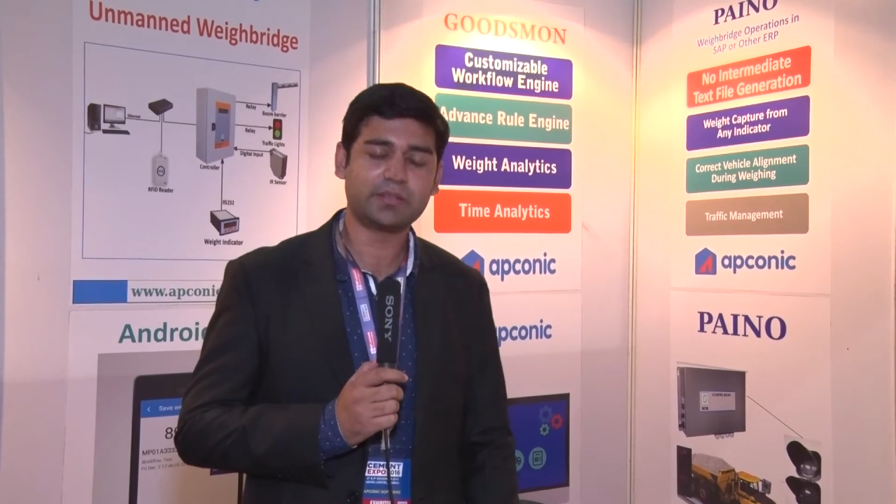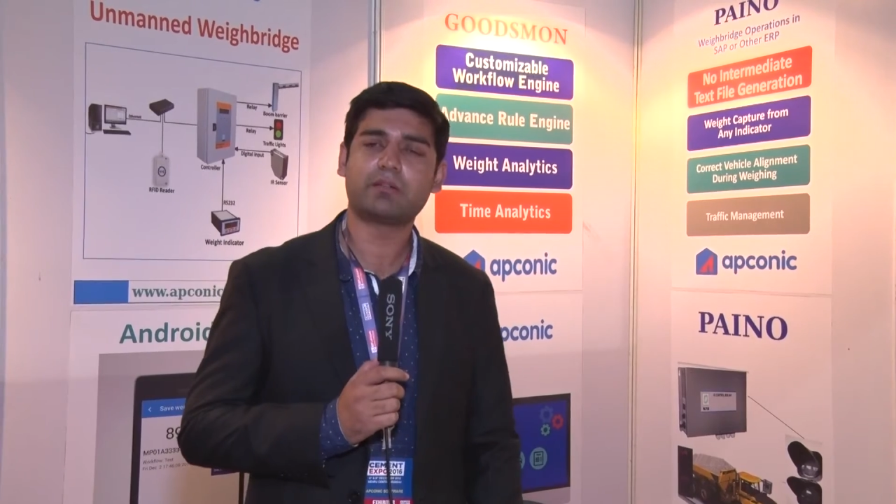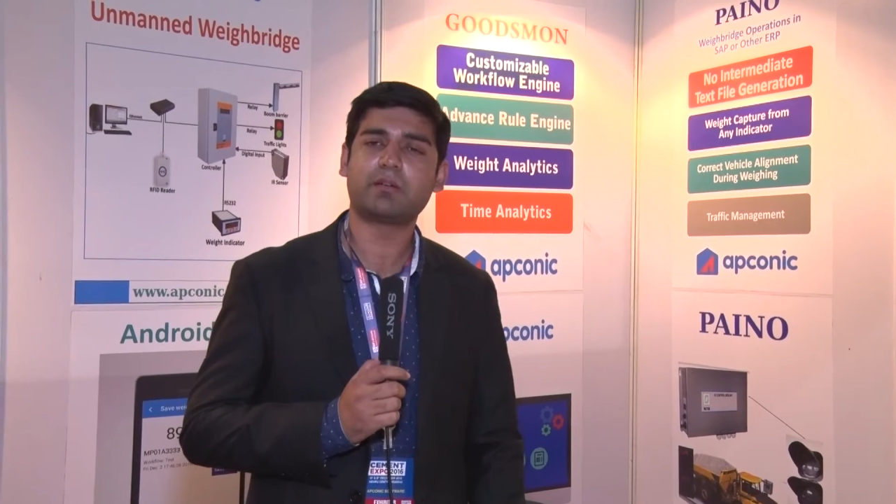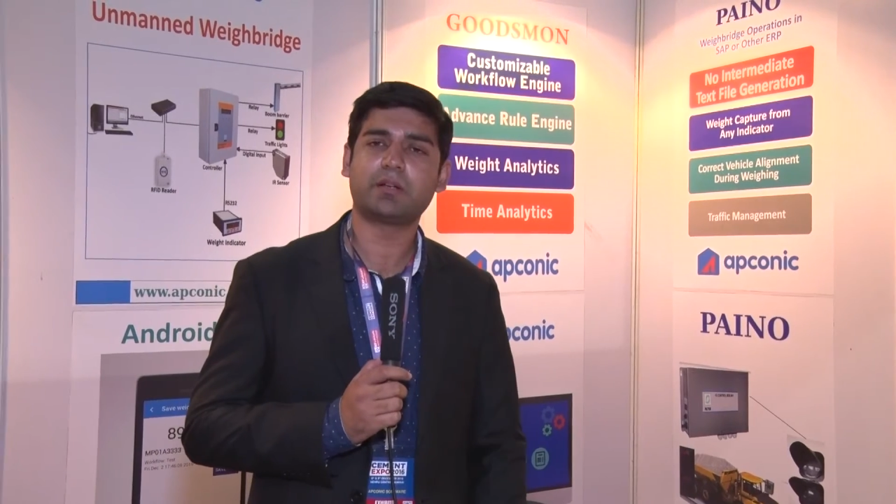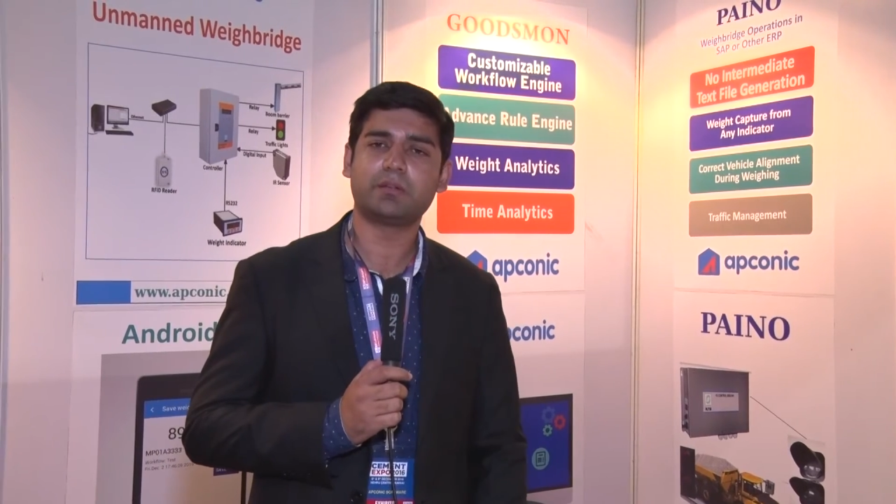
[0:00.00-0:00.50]
that a
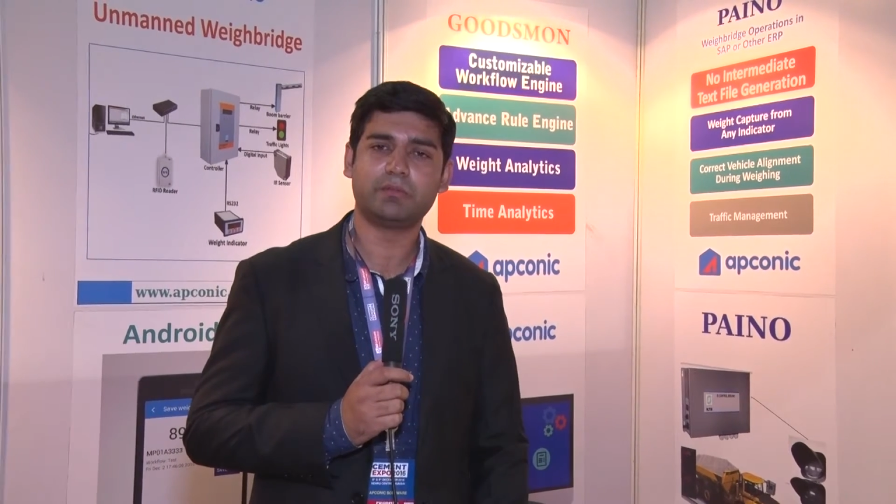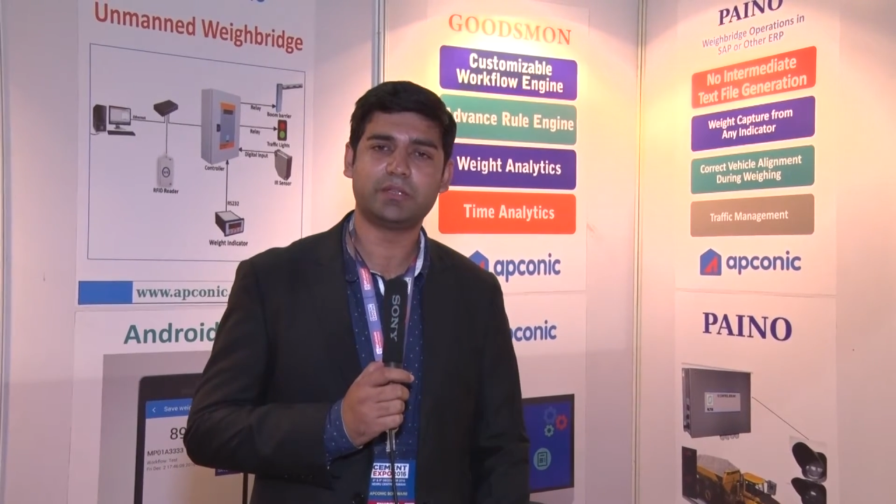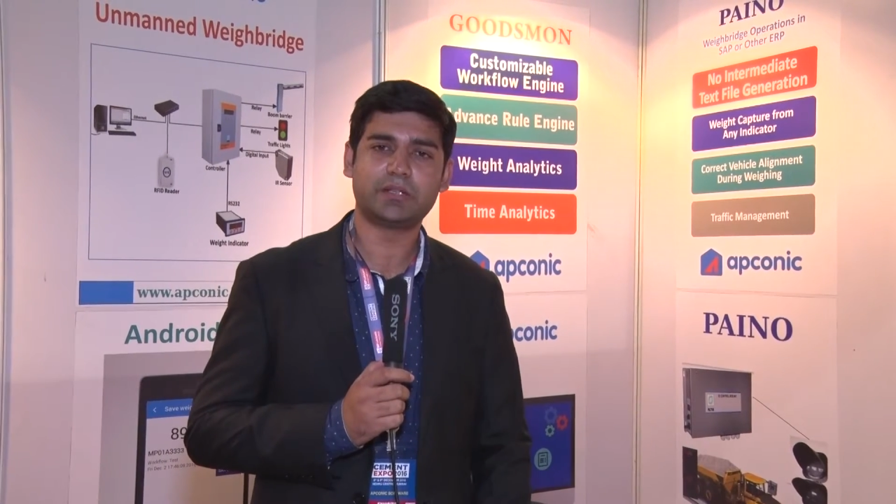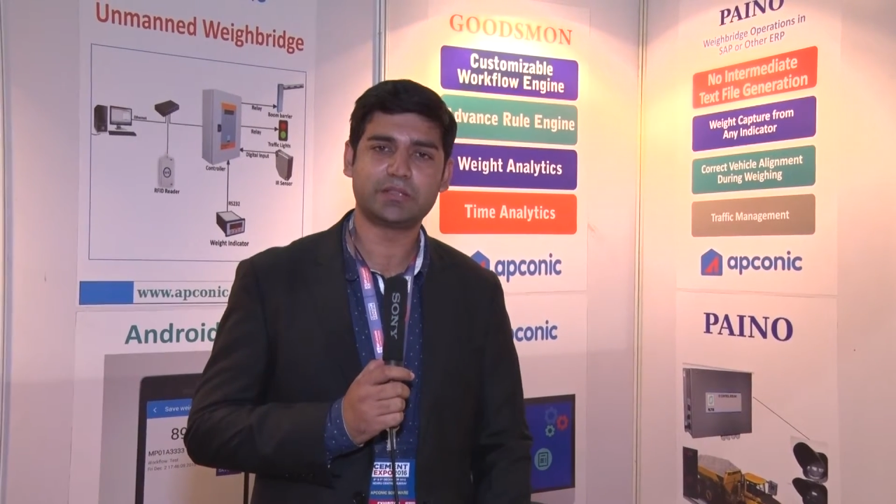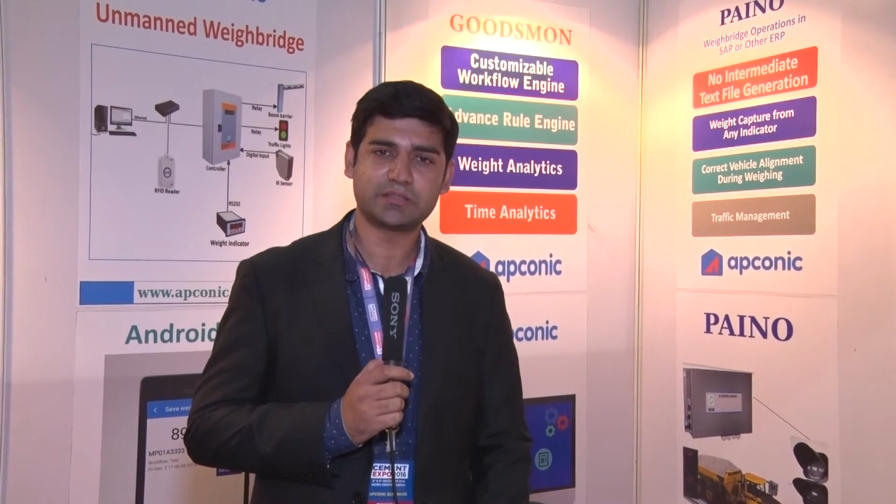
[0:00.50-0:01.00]
truck
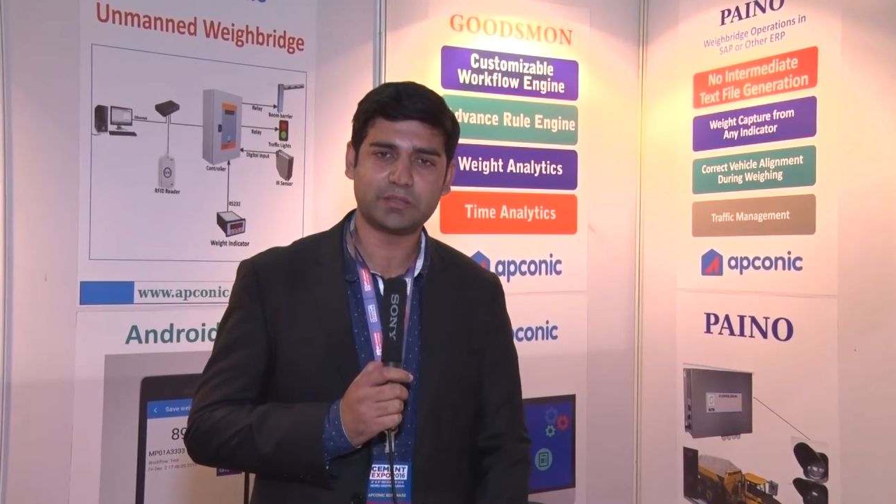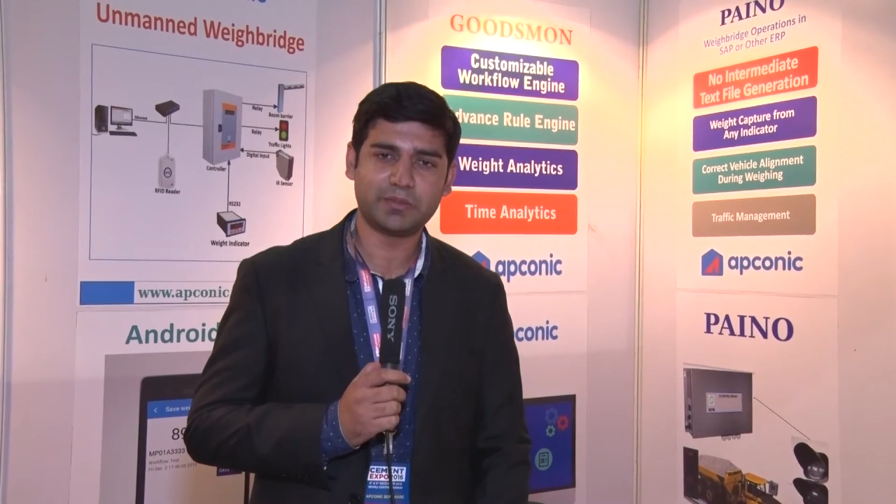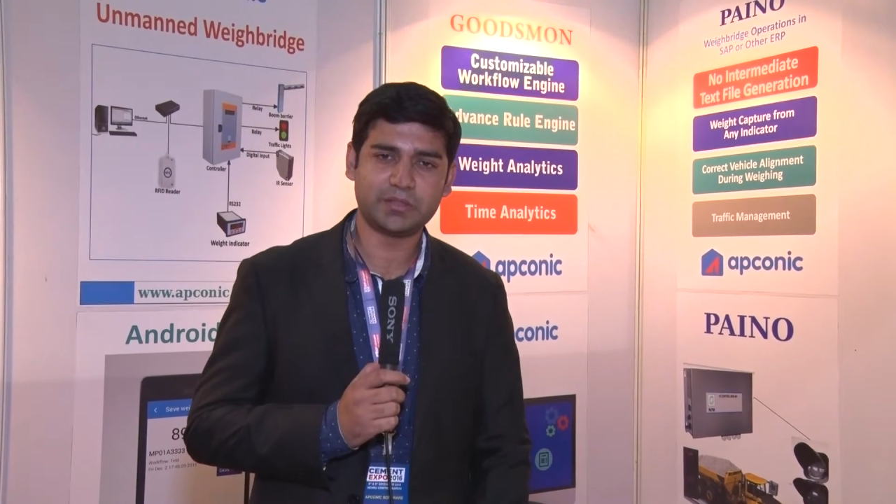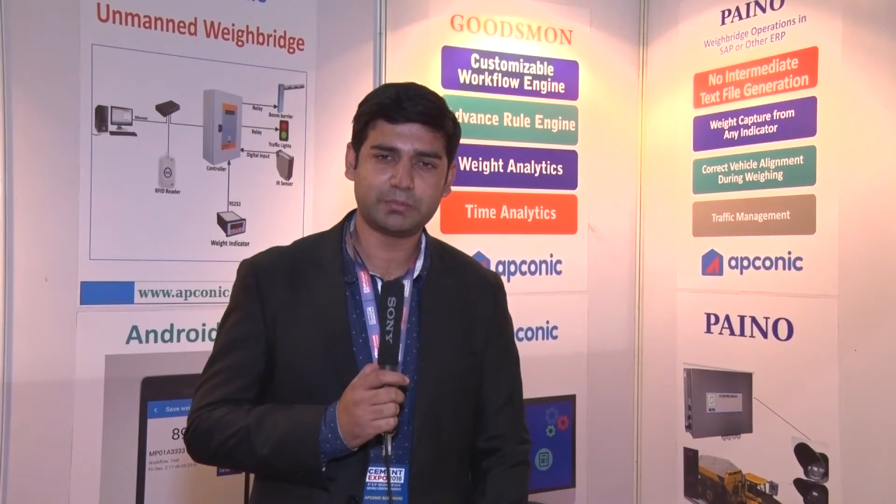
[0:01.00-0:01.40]
with artists coming